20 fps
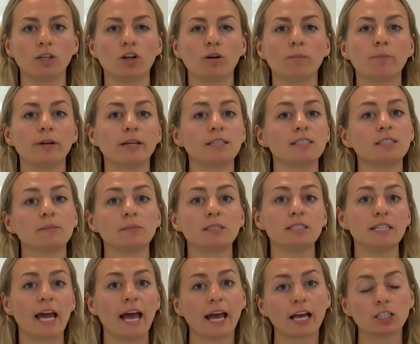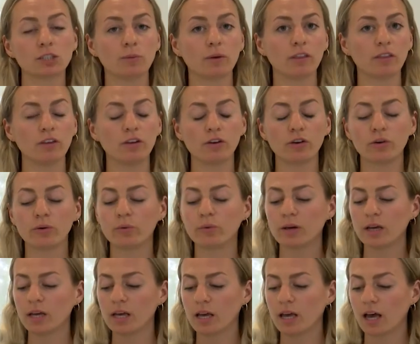bring some snacks with you.
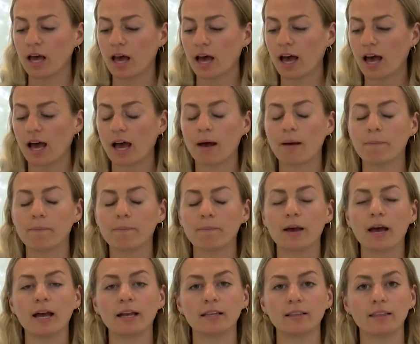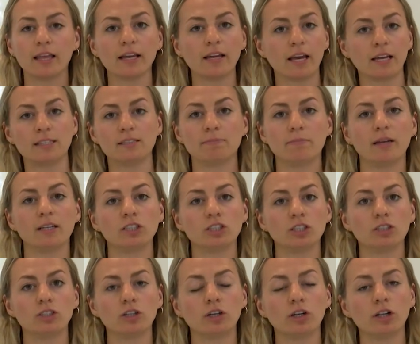Like I
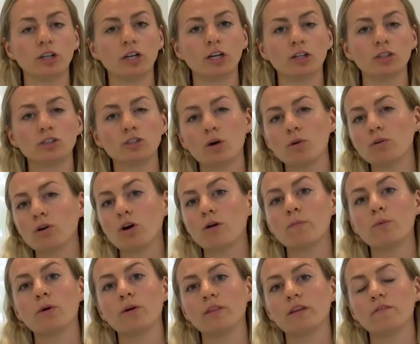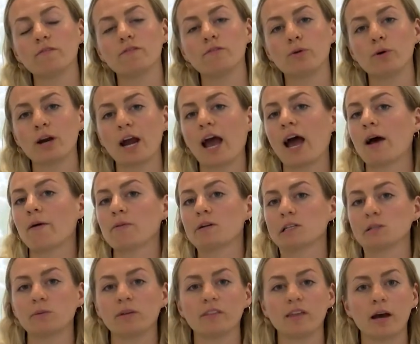mentioned earlier, don't go more than 4
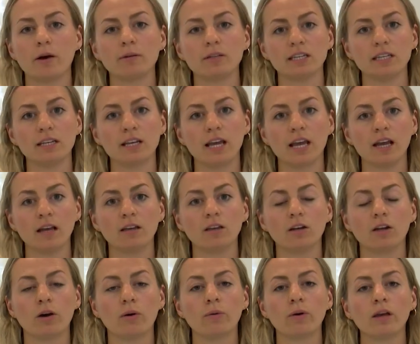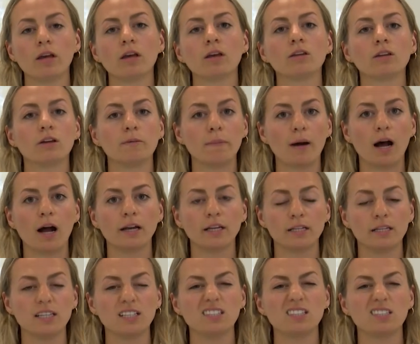hours without eating. Your
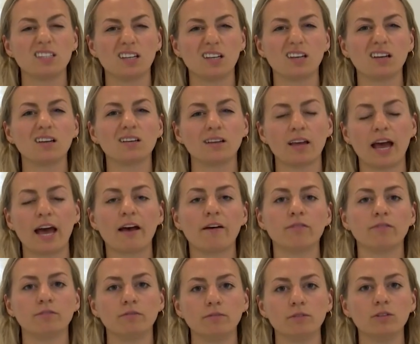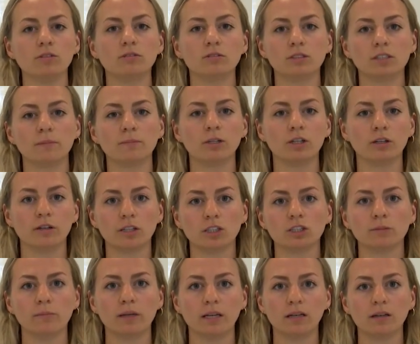body needs to have some
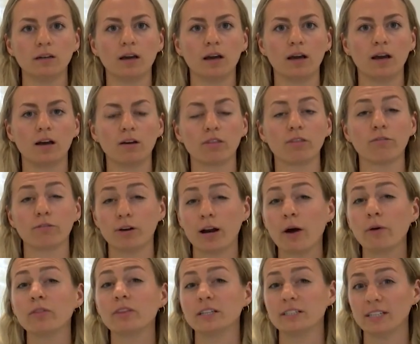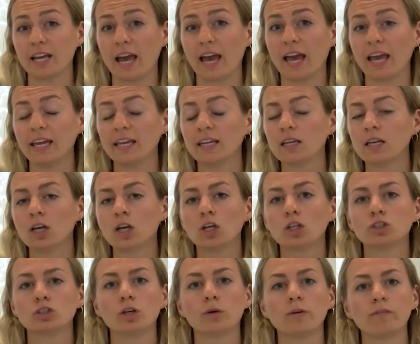nourishment throughout the day.
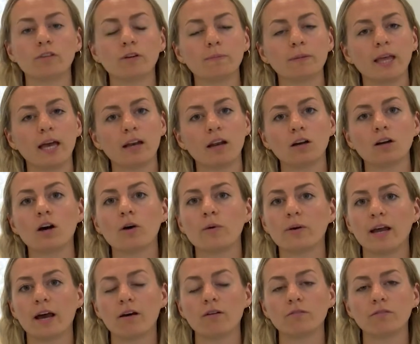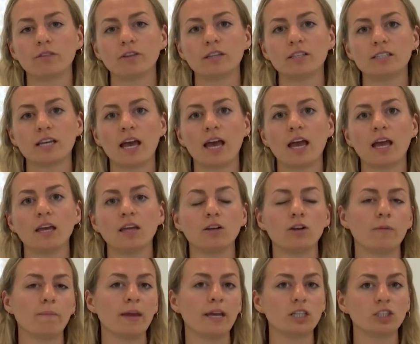So if you plan on going out for the day,
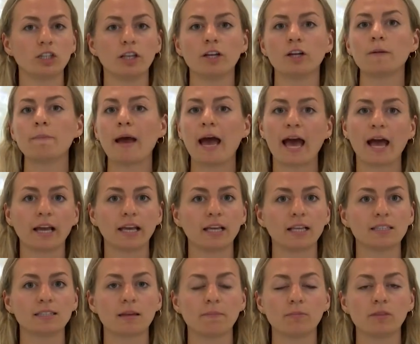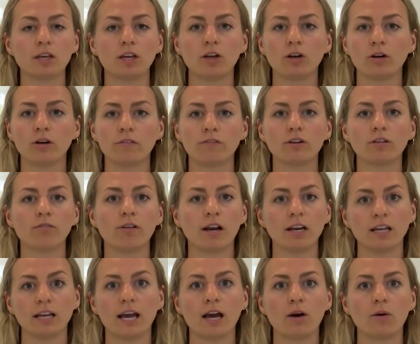make sure that you're packing something, or if you're
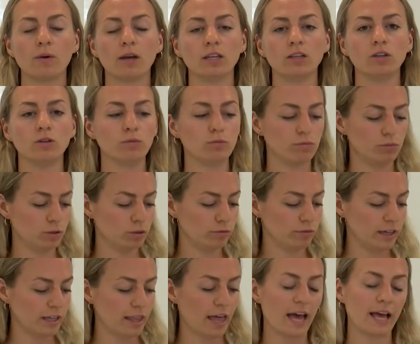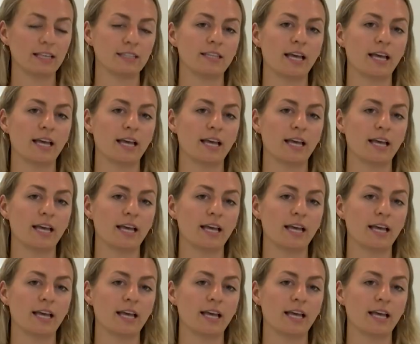running out and you realize